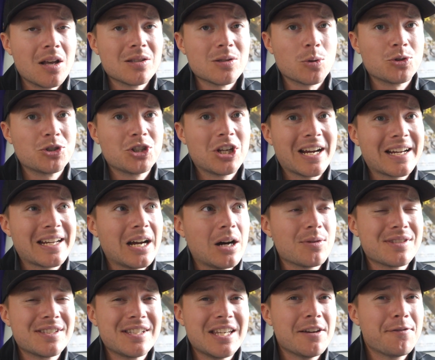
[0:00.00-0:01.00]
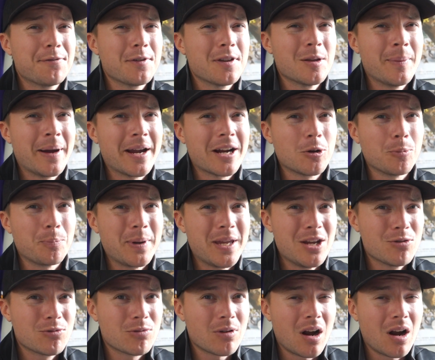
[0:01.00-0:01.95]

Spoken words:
So check out, see if Michael P.